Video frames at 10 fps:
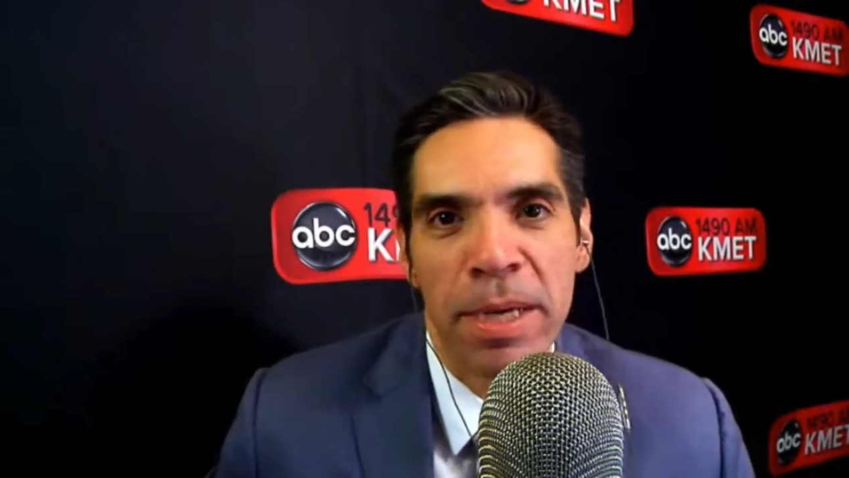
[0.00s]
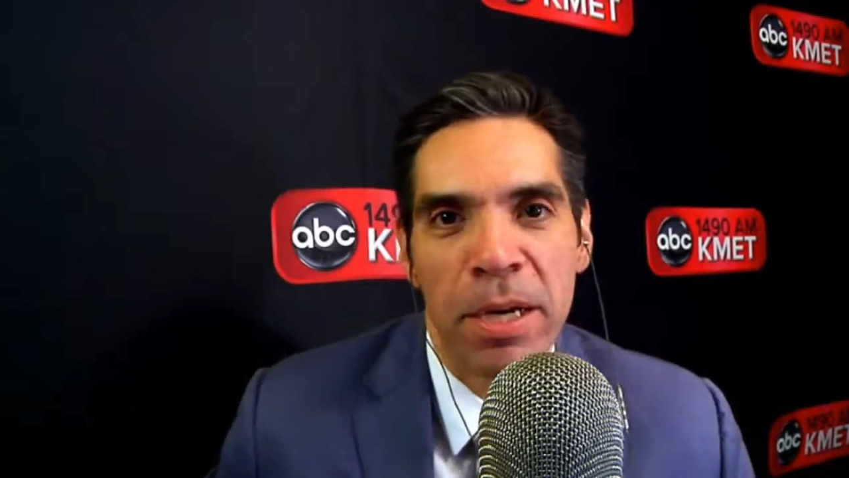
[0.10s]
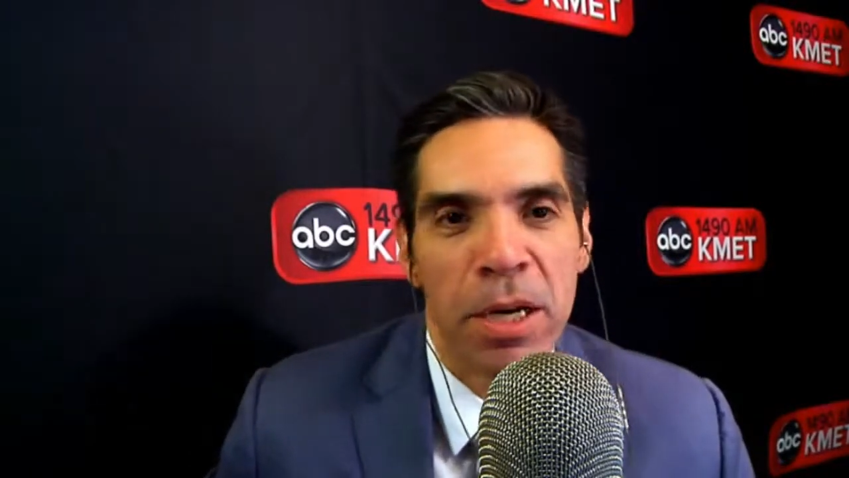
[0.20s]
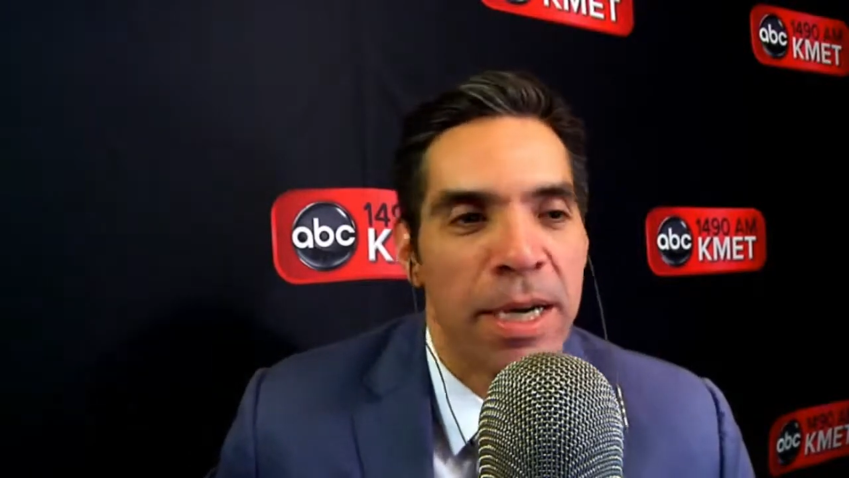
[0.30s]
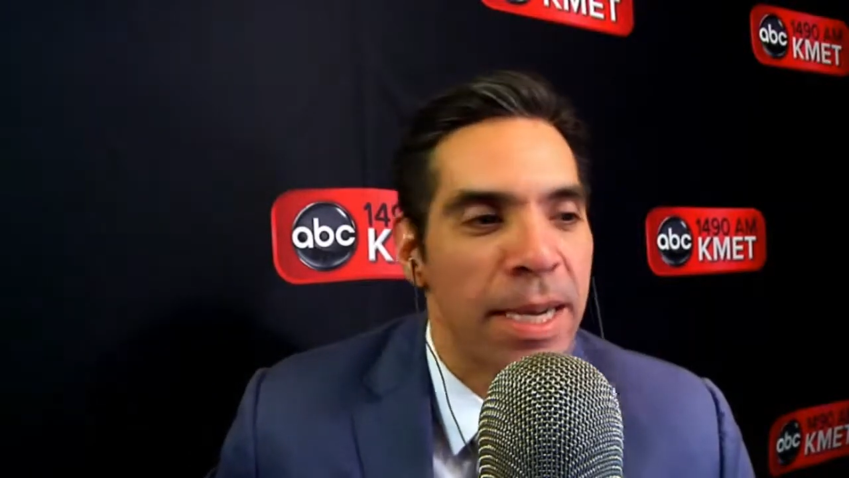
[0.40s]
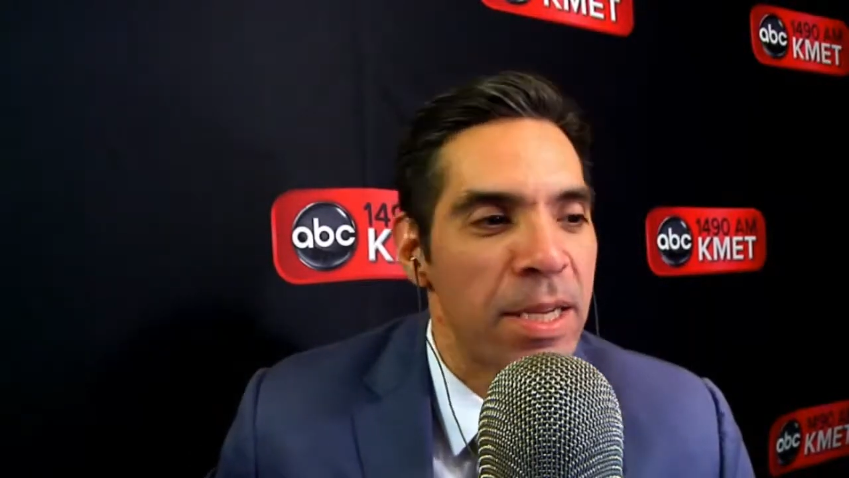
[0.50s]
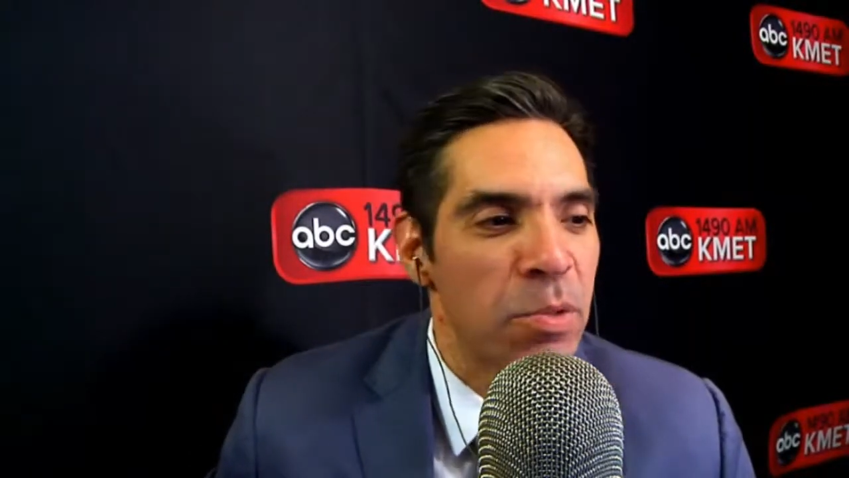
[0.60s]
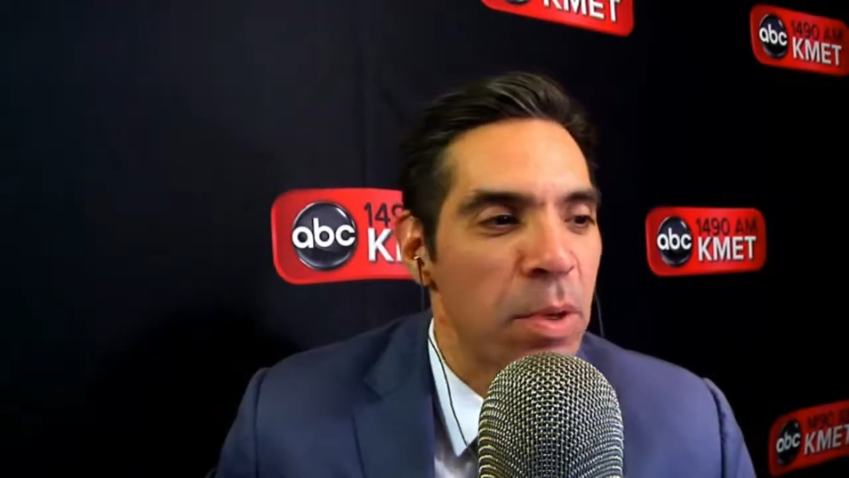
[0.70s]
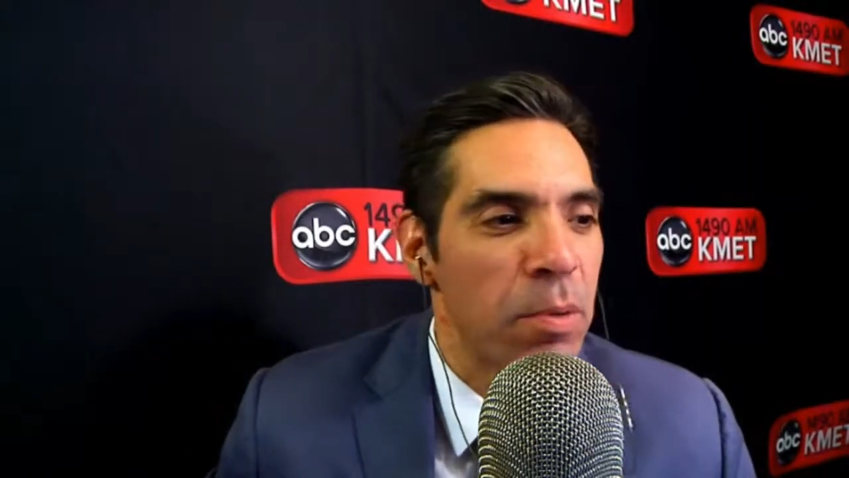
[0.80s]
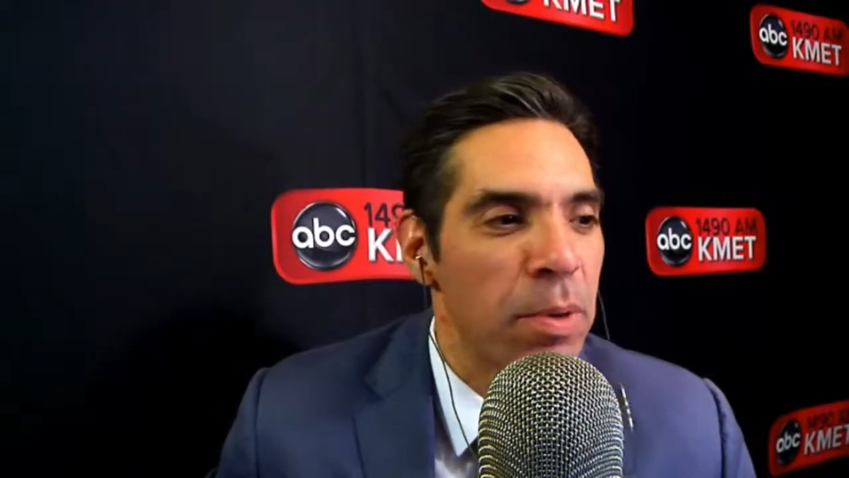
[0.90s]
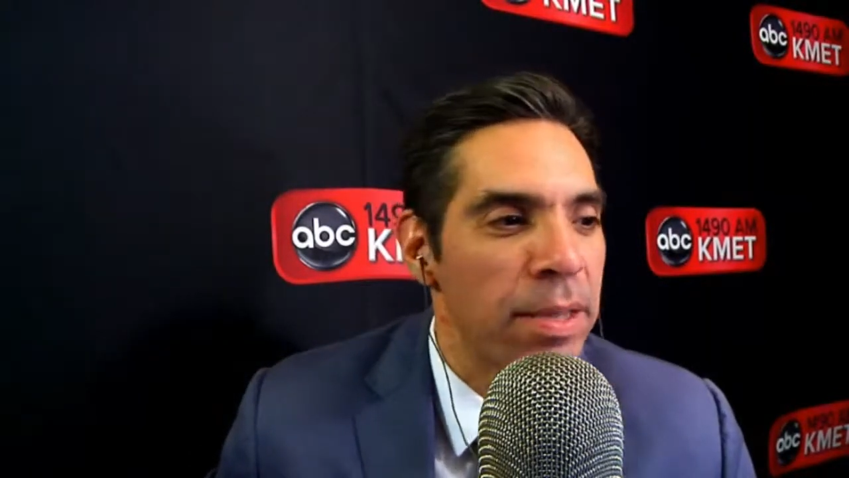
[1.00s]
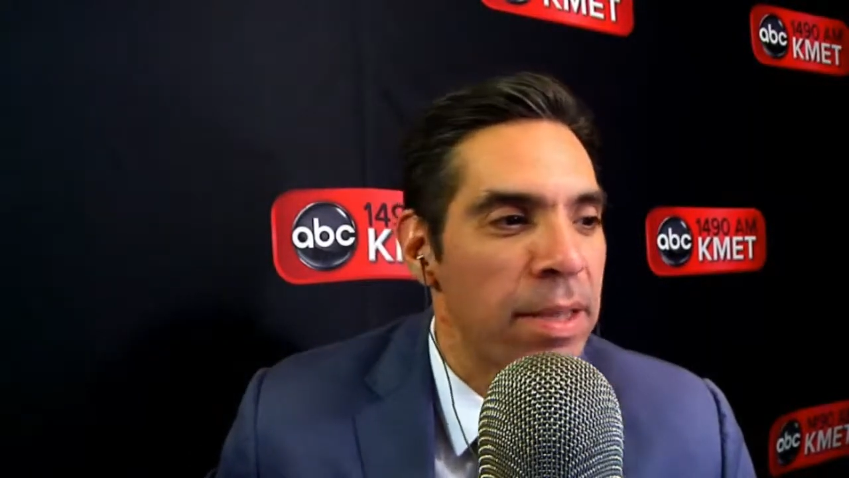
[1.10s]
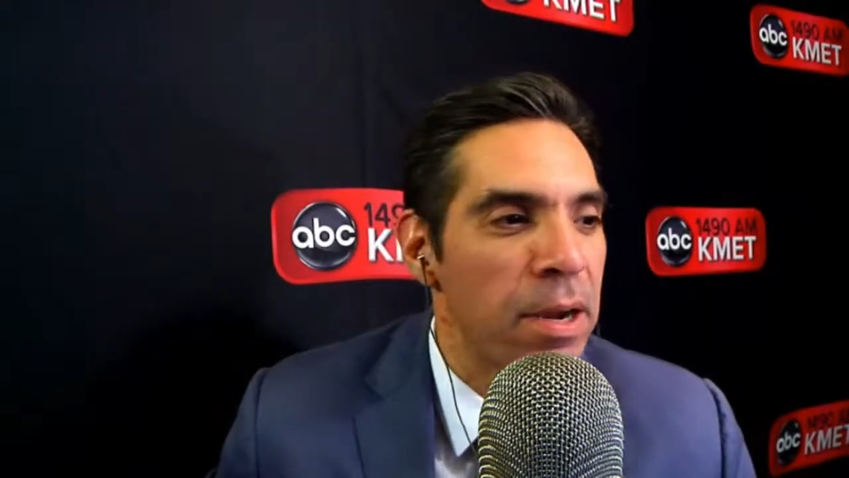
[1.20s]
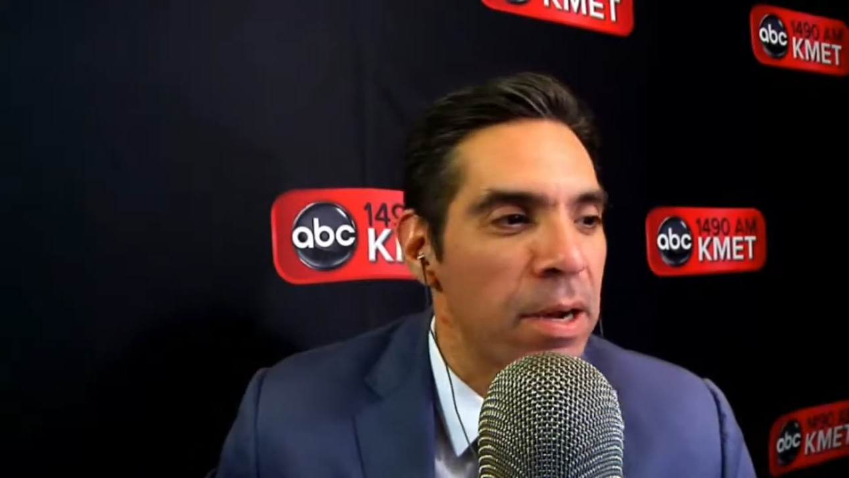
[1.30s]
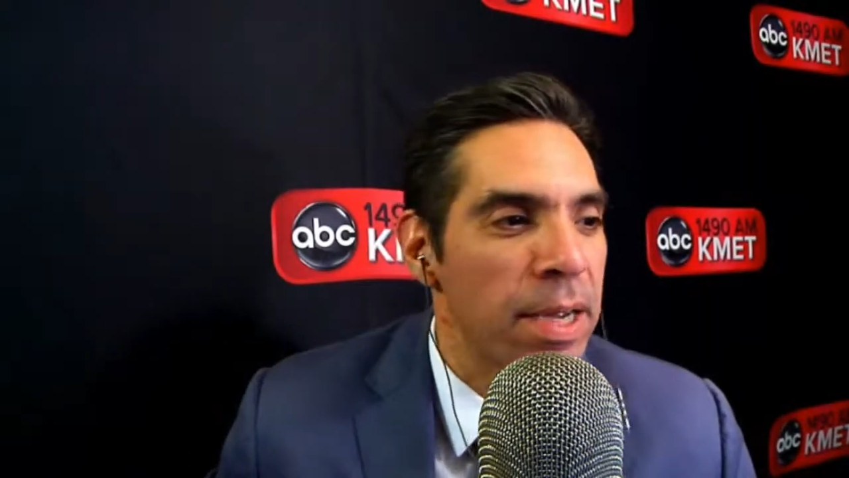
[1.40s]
hear it as well right there.